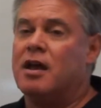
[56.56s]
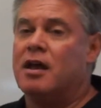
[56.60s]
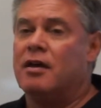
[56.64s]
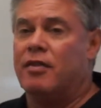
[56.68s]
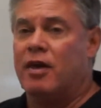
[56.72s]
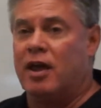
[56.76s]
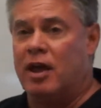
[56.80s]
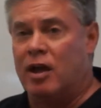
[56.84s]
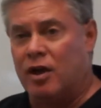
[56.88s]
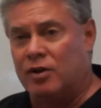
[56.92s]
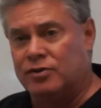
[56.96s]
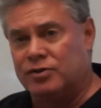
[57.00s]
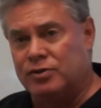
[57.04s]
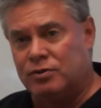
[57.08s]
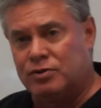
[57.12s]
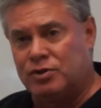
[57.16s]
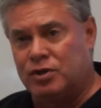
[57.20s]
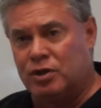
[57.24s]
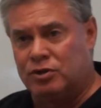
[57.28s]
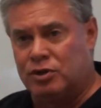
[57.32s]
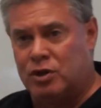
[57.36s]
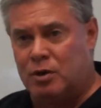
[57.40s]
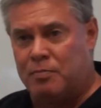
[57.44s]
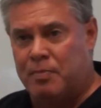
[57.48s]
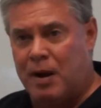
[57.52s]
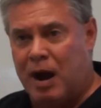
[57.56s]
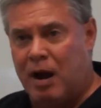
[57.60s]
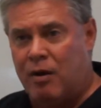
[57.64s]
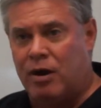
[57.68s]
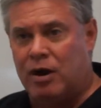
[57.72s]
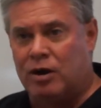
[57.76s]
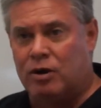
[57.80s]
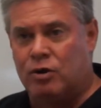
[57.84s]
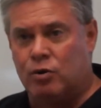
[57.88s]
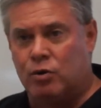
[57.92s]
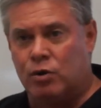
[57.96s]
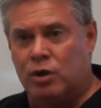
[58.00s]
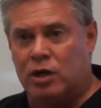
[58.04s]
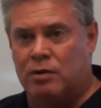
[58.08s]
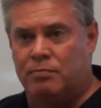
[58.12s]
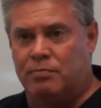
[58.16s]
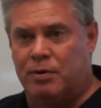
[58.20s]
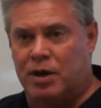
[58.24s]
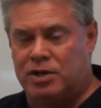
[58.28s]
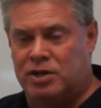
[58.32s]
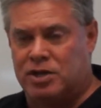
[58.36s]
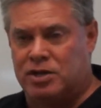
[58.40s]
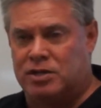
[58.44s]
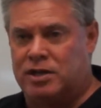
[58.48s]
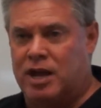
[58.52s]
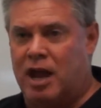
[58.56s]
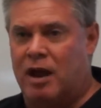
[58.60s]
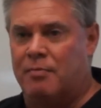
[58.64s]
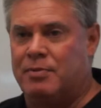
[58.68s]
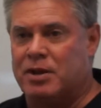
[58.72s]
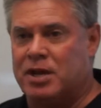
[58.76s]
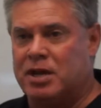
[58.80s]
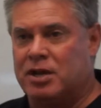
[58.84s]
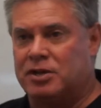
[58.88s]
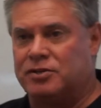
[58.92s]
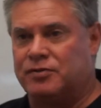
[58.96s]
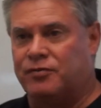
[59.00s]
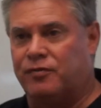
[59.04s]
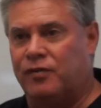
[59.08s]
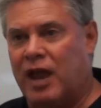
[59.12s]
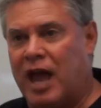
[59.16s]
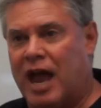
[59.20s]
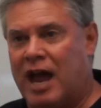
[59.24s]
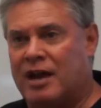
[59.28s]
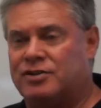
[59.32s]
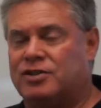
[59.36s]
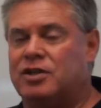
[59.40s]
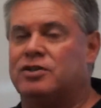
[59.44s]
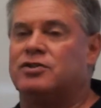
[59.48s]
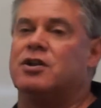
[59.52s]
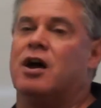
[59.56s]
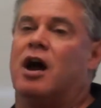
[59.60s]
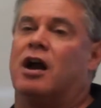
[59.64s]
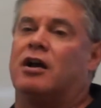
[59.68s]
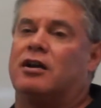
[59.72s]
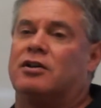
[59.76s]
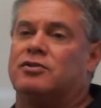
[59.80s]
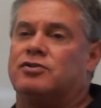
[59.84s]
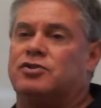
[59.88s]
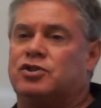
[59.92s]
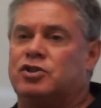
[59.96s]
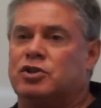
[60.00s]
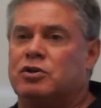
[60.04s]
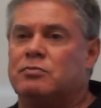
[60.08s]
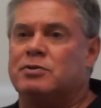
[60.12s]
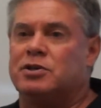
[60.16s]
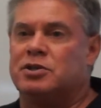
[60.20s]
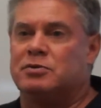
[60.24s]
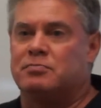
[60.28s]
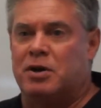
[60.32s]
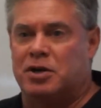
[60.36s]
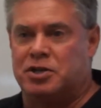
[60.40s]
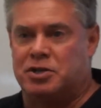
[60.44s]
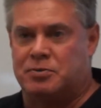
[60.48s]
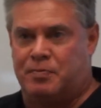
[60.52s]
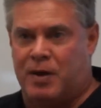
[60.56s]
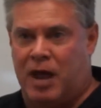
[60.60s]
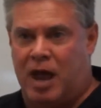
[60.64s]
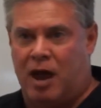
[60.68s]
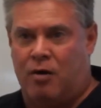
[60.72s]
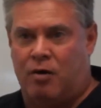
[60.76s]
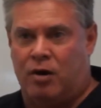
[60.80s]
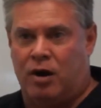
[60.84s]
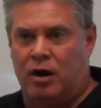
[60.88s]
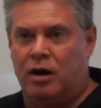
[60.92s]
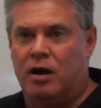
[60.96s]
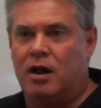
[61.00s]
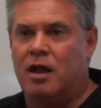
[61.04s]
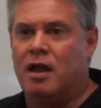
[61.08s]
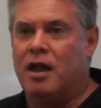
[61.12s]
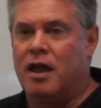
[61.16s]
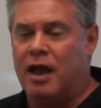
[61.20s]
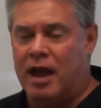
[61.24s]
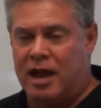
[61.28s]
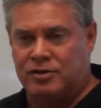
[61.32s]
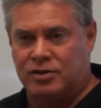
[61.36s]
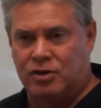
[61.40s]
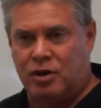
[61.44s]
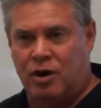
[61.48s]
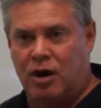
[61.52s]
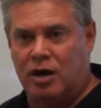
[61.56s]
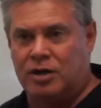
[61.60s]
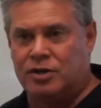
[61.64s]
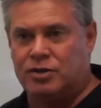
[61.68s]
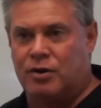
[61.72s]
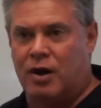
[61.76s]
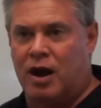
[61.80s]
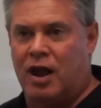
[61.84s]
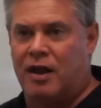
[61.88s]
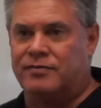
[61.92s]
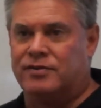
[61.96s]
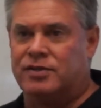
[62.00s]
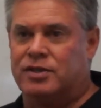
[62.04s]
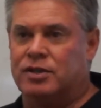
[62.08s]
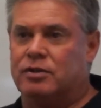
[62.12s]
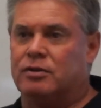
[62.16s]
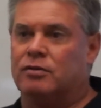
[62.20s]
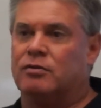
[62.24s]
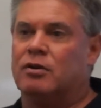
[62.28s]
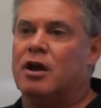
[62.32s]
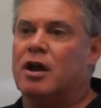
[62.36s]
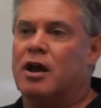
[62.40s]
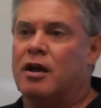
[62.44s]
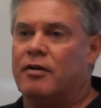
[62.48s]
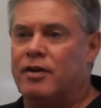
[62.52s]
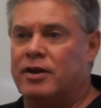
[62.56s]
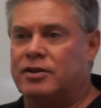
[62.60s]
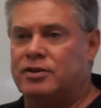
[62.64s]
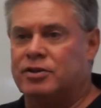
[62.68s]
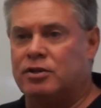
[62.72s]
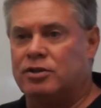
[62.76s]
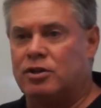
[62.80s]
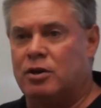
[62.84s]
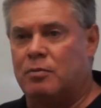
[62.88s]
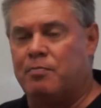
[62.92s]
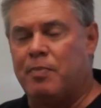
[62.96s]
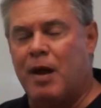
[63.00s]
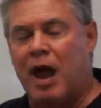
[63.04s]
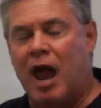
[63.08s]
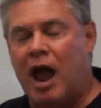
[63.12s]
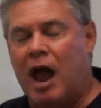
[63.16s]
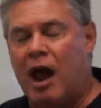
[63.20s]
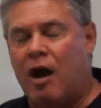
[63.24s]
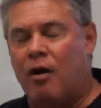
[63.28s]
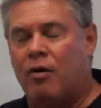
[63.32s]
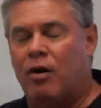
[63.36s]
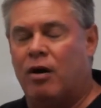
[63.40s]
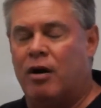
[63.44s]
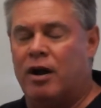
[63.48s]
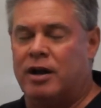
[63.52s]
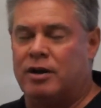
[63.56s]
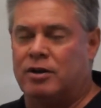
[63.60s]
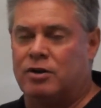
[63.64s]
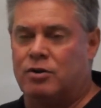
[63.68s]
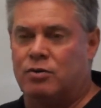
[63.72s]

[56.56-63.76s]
They also took their power and cooling budget down because flash does not consume as much power as hard drives do. They took their power and